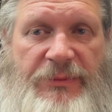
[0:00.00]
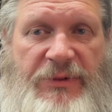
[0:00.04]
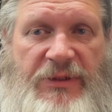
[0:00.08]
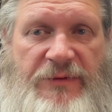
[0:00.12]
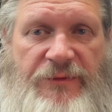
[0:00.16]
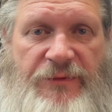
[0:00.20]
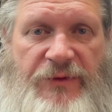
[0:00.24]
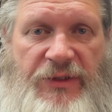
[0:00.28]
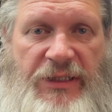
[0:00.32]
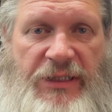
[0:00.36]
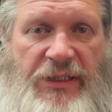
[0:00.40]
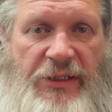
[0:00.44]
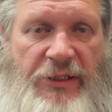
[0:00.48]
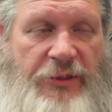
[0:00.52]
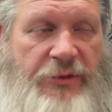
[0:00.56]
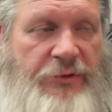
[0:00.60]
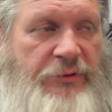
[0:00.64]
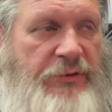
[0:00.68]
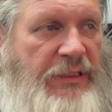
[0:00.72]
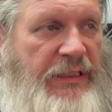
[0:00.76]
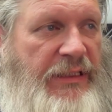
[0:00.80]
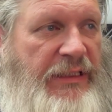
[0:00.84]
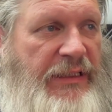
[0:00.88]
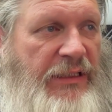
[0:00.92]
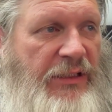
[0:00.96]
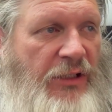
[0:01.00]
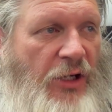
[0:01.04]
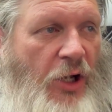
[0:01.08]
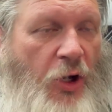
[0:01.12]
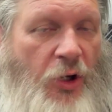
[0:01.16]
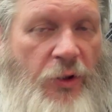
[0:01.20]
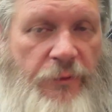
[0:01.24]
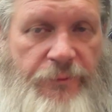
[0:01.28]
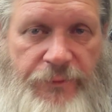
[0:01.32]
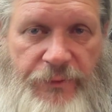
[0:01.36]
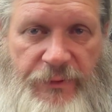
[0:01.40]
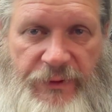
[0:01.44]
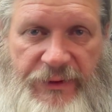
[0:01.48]
this video.
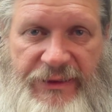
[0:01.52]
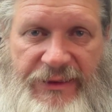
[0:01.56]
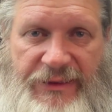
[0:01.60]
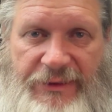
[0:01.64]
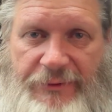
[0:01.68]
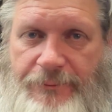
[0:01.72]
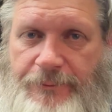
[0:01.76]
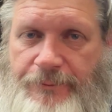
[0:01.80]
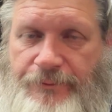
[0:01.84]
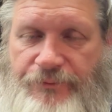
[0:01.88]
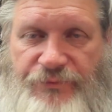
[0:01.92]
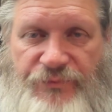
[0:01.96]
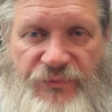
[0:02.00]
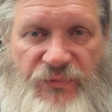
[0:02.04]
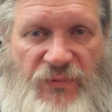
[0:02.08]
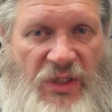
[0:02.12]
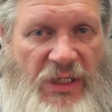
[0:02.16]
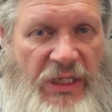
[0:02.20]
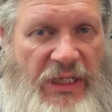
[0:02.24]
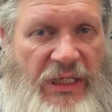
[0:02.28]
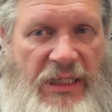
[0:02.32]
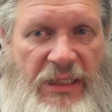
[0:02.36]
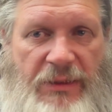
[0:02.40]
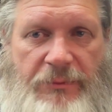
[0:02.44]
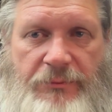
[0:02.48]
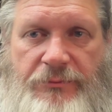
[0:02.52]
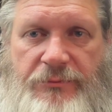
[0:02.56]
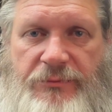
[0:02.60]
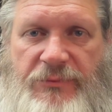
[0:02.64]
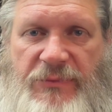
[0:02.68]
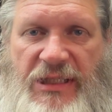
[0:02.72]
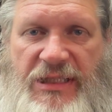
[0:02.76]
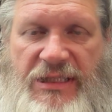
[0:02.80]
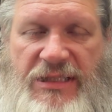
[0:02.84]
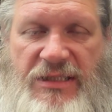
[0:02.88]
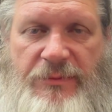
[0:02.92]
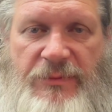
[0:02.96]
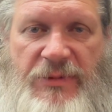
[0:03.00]
Hopefully
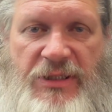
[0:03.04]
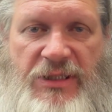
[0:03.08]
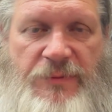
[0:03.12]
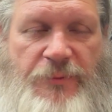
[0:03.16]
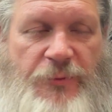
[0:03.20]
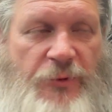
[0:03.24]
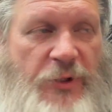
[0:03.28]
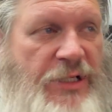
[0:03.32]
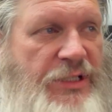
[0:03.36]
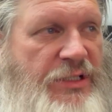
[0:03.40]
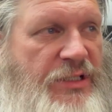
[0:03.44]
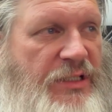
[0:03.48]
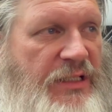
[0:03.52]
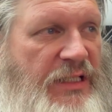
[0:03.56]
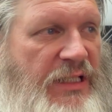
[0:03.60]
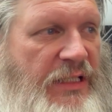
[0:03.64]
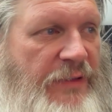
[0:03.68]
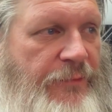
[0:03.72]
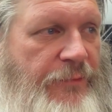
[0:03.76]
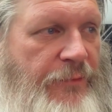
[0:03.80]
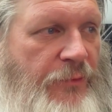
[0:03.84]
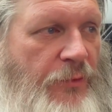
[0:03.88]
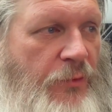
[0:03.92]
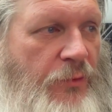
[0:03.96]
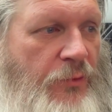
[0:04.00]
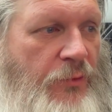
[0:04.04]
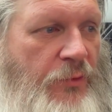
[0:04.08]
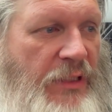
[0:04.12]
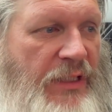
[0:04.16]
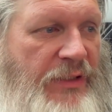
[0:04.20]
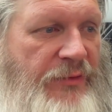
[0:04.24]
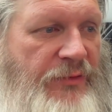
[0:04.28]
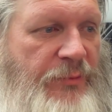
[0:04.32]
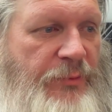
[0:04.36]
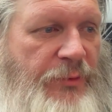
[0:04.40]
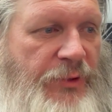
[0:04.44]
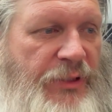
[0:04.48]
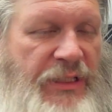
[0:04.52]
there's some inspiration there for
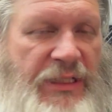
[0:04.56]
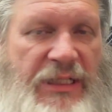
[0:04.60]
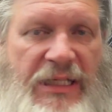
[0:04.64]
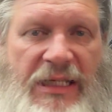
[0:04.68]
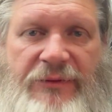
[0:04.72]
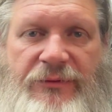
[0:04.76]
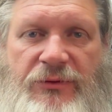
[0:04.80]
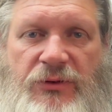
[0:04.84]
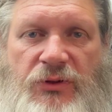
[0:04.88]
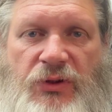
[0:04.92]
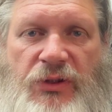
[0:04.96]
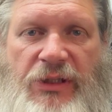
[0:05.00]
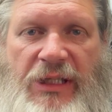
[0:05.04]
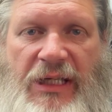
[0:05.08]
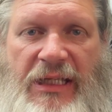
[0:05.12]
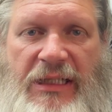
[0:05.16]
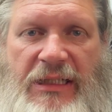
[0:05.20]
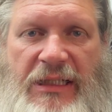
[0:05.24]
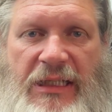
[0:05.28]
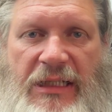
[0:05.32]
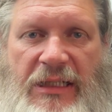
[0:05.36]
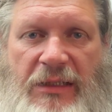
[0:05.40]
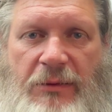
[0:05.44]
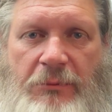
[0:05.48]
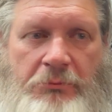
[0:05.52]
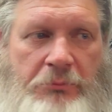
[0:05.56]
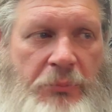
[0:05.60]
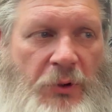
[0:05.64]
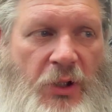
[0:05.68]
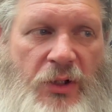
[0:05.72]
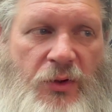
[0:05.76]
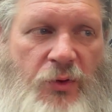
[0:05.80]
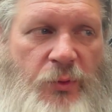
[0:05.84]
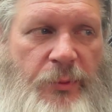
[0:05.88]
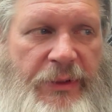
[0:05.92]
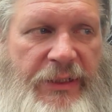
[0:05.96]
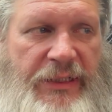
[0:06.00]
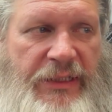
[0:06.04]
everybody to have a look at. By
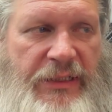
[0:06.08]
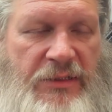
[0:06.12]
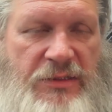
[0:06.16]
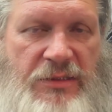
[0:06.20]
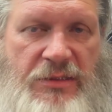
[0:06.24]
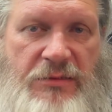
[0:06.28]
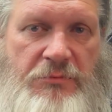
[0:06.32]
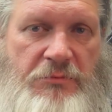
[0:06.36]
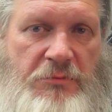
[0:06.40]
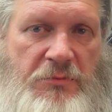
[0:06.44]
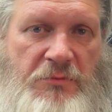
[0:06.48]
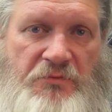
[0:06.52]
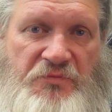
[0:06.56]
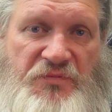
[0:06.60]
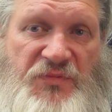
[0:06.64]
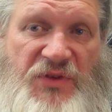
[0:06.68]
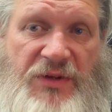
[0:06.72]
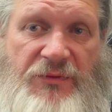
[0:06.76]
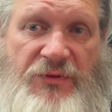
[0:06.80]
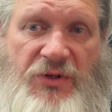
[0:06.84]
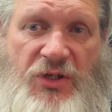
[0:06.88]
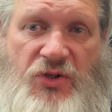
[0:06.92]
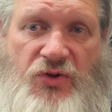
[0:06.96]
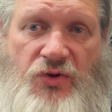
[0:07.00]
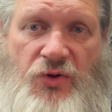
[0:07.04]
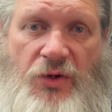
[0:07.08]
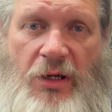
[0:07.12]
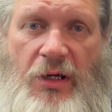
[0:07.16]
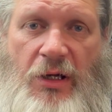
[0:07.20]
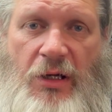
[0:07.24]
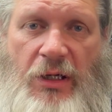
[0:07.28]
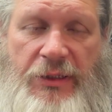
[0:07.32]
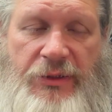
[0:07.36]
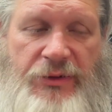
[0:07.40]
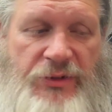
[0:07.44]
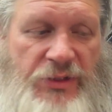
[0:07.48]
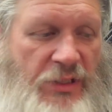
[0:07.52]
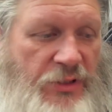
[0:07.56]
all means, give it a
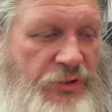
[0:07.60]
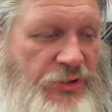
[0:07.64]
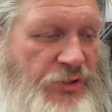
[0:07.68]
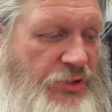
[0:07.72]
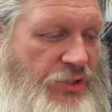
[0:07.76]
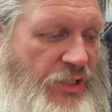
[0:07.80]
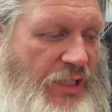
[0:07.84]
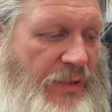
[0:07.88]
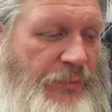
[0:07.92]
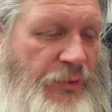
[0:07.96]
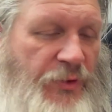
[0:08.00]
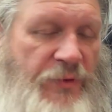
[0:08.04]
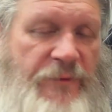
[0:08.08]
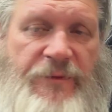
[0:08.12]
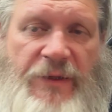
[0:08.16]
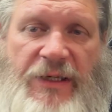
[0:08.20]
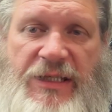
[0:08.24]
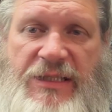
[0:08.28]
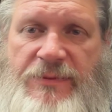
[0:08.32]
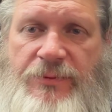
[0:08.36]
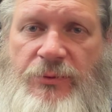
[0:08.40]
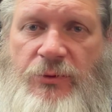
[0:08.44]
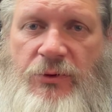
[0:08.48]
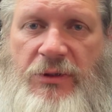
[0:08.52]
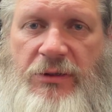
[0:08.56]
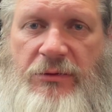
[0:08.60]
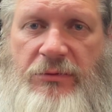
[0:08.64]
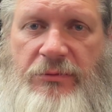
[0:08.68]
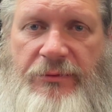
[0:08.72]
try. Just jump on Facebook,